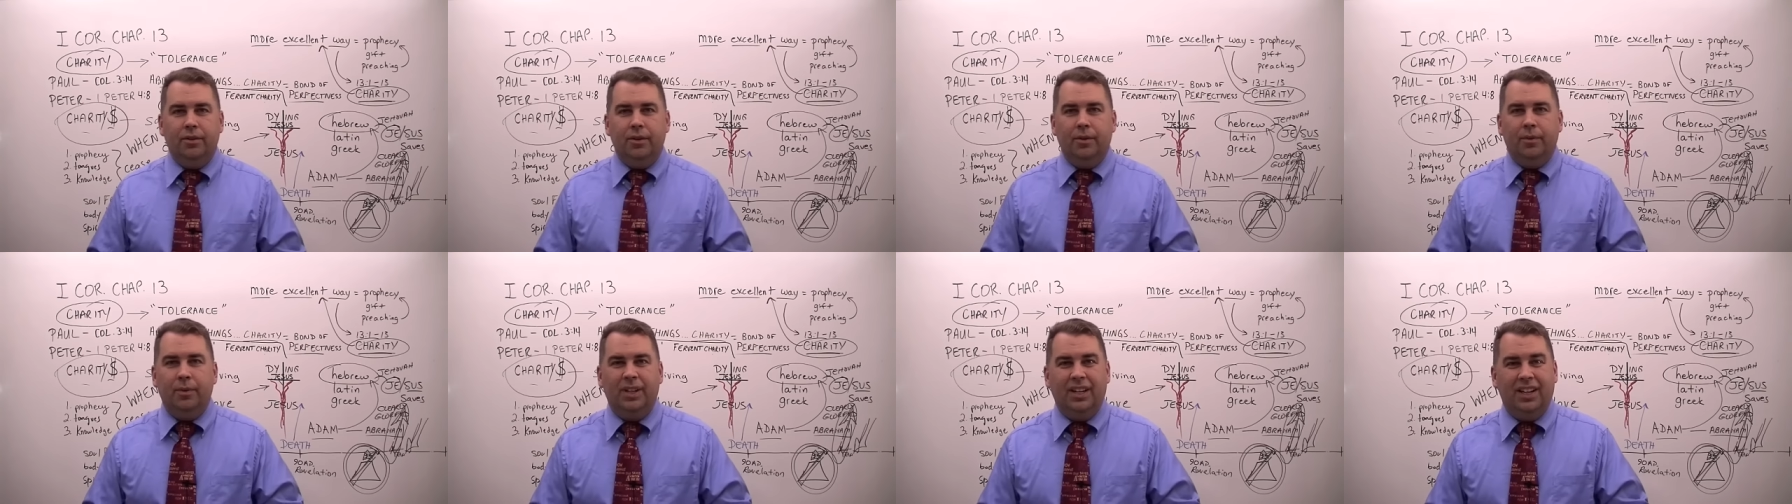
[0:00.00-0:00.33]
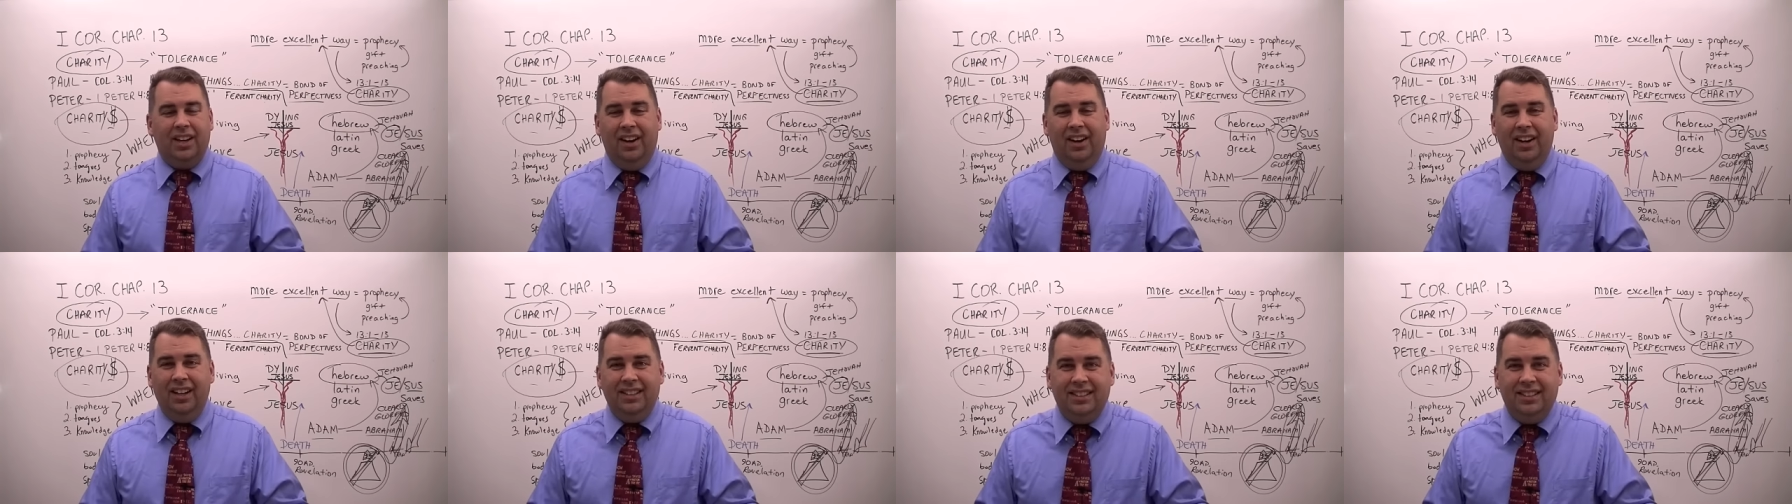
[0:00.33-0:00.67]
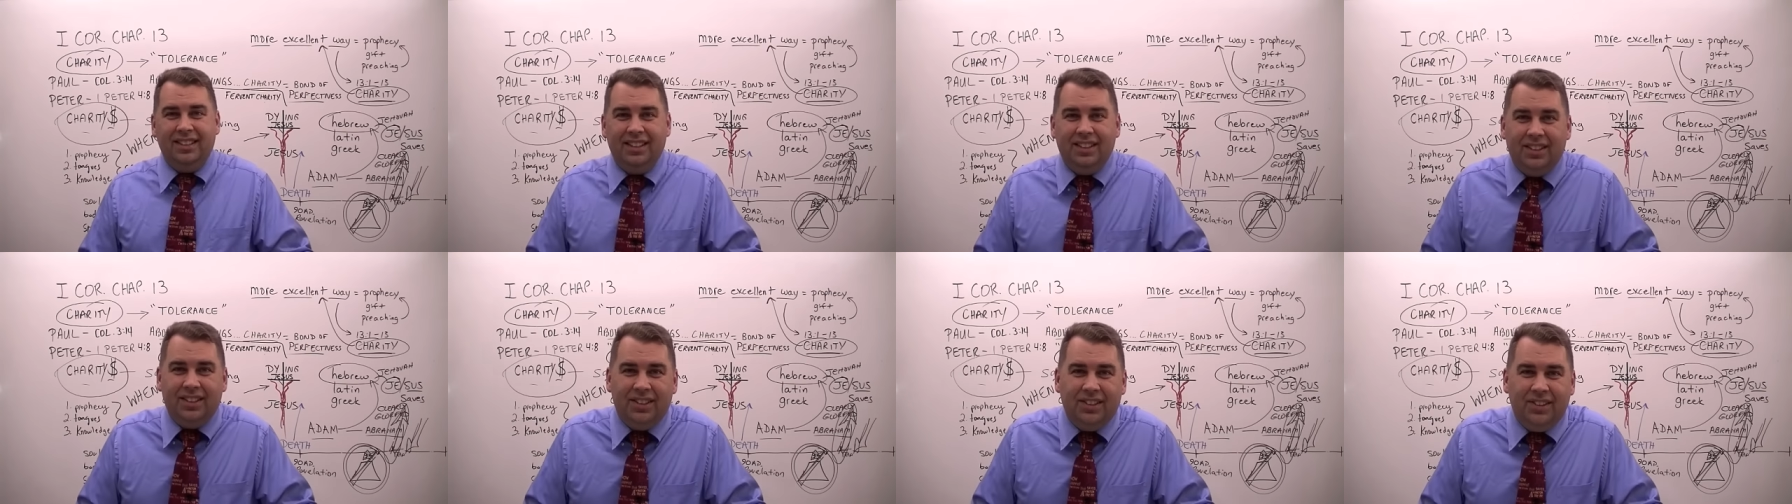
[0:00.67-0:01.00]
you and would
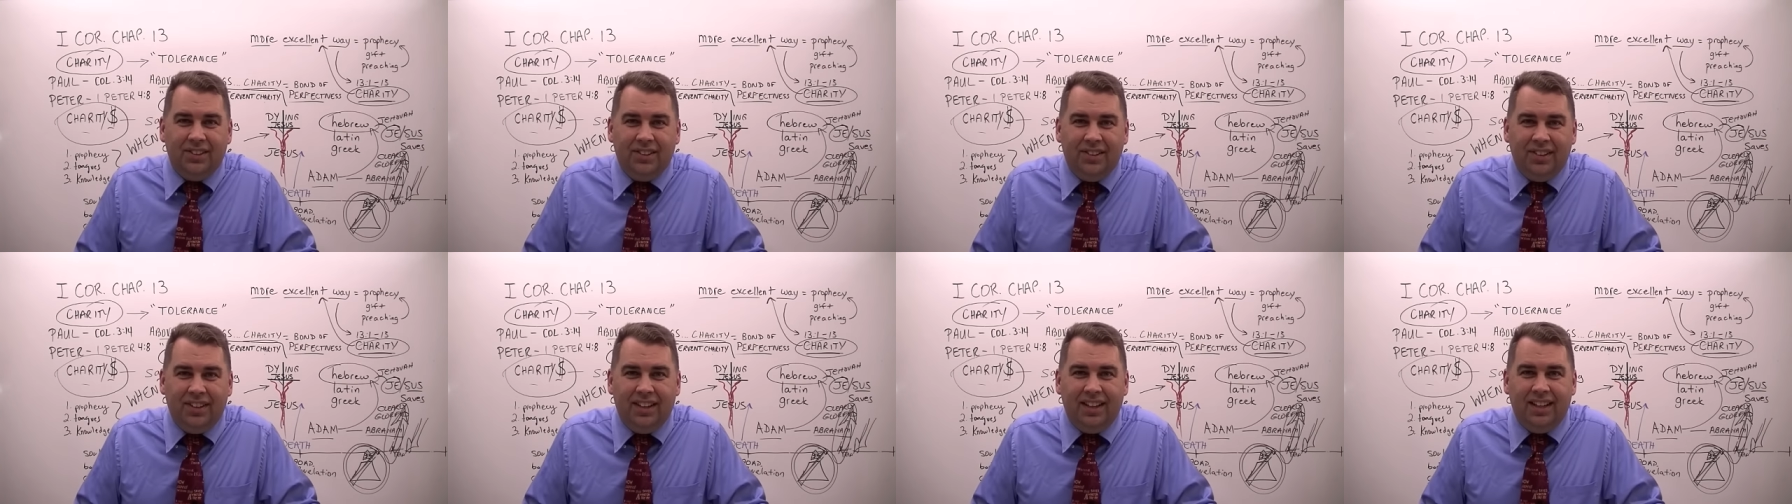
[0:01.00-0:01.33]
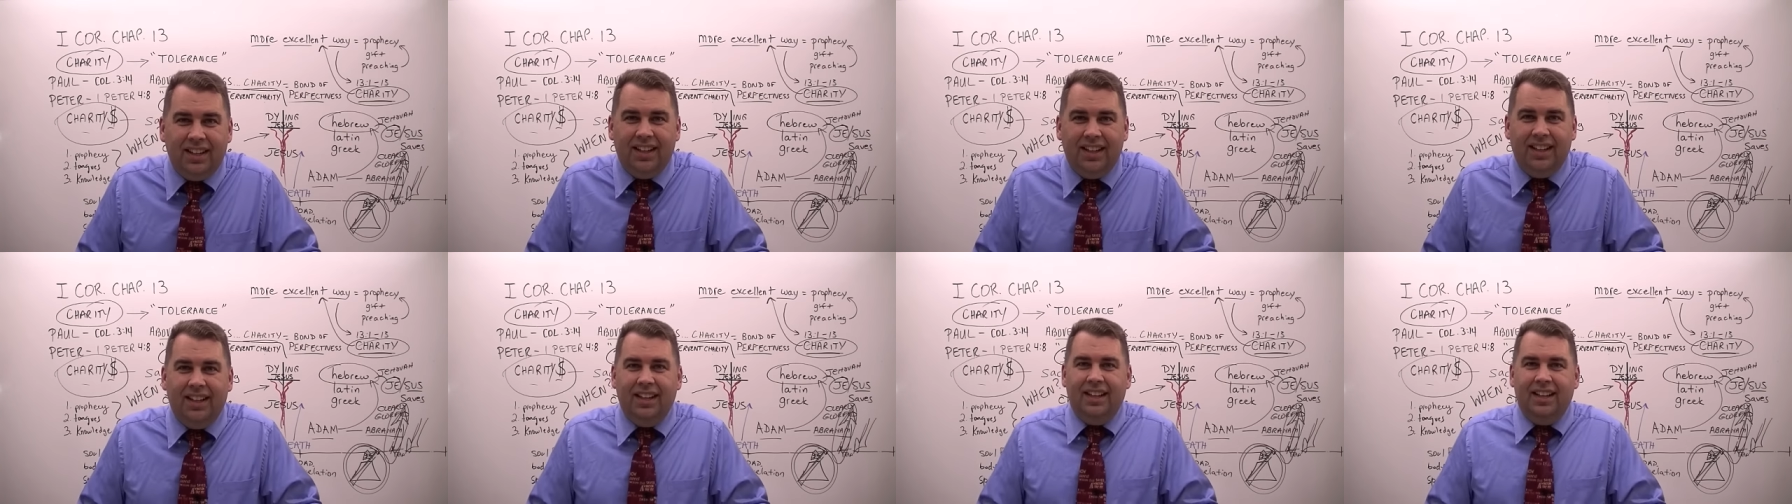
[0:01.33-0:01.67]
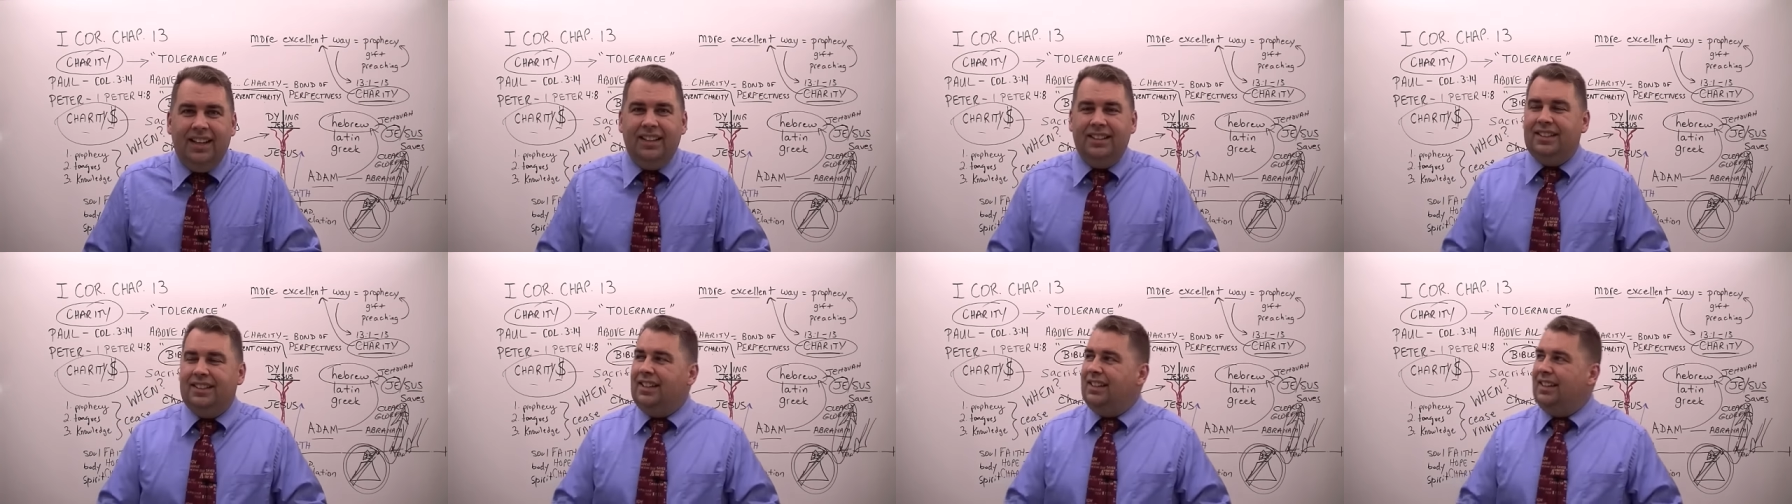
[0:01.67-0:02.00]
cuss at you.
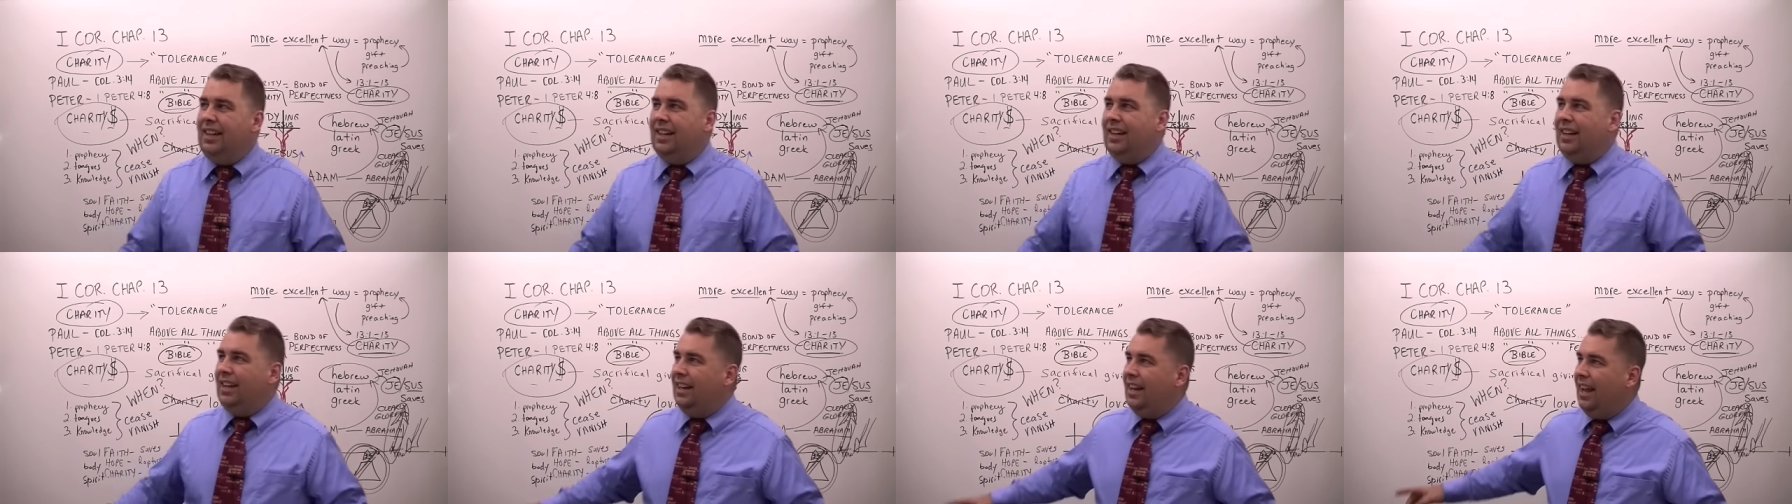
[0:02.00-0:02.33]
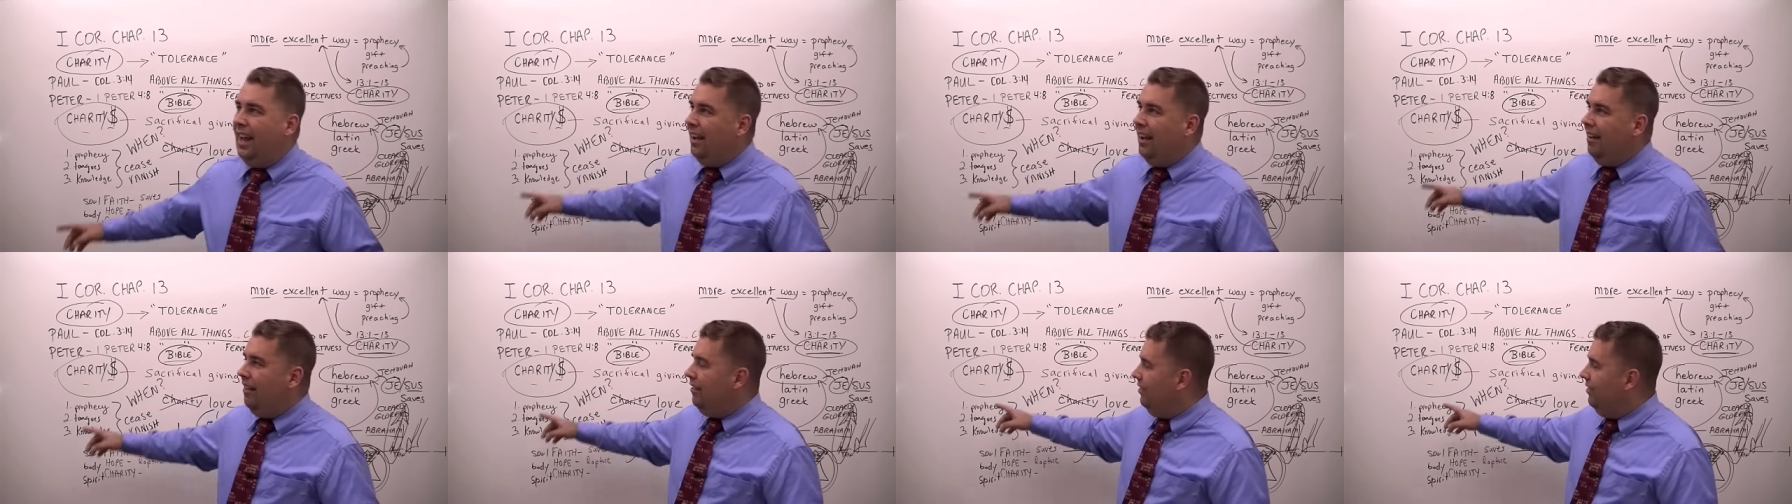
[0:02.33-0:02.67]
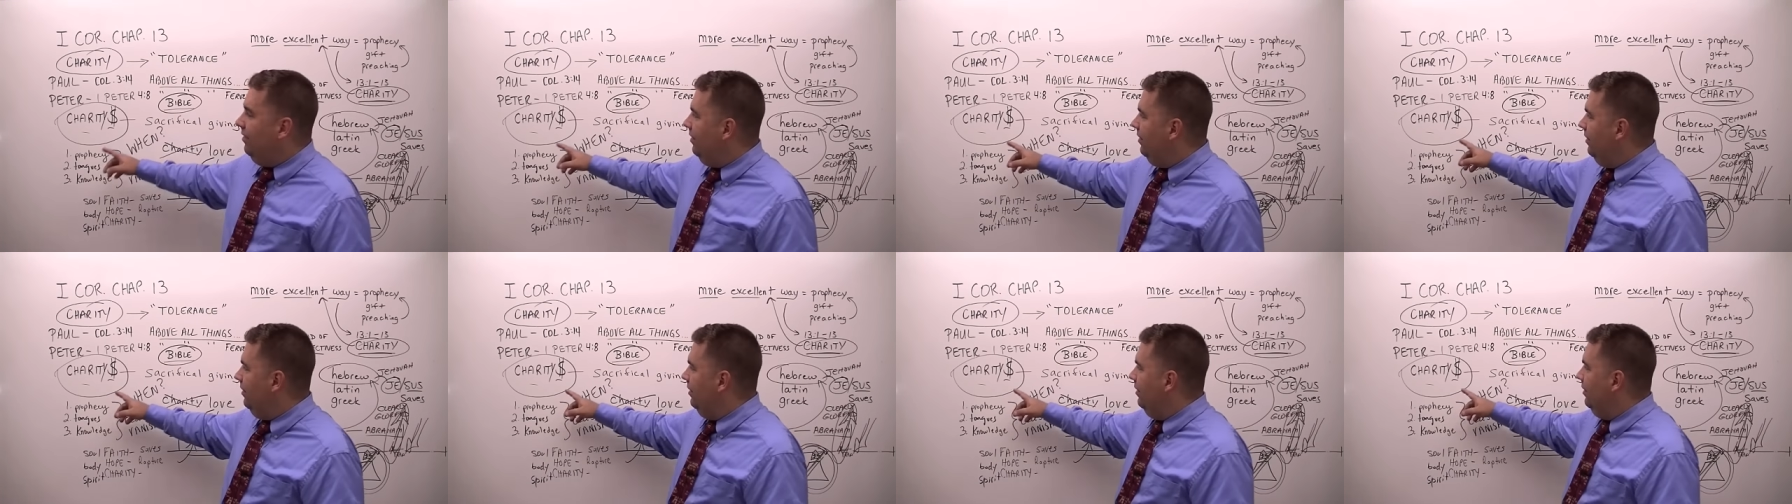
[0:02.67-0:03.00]
He said they didn't
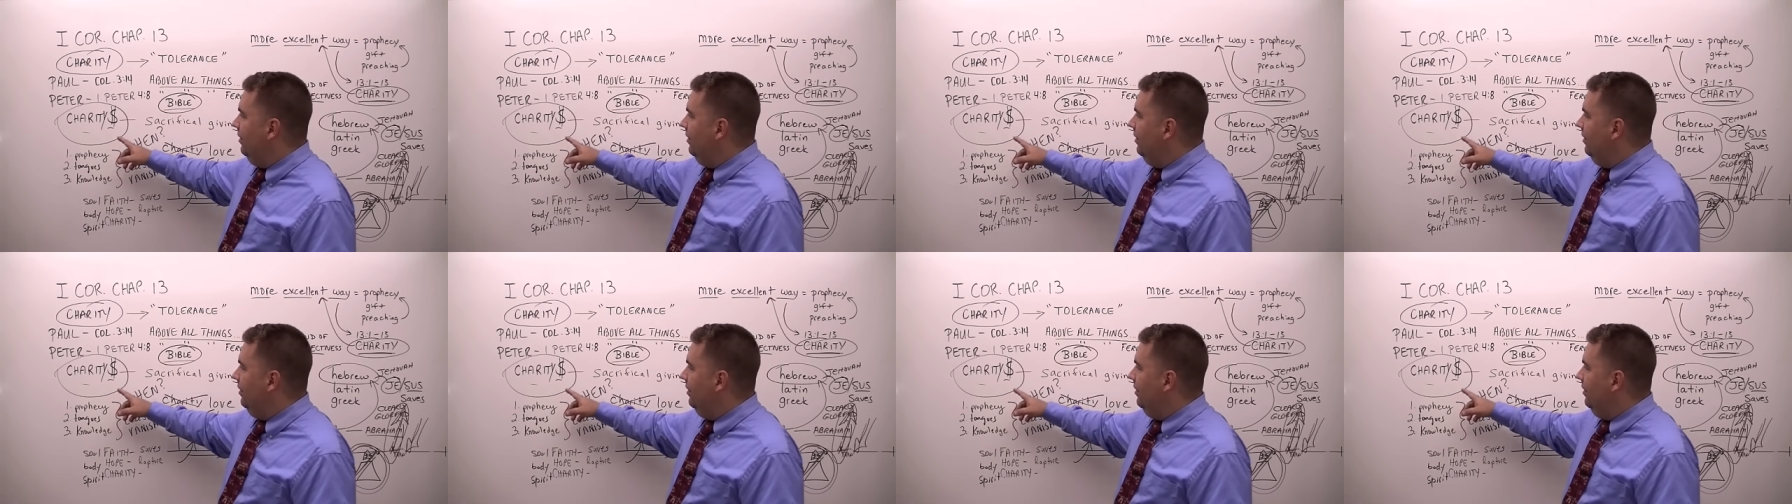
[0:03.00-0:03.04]
have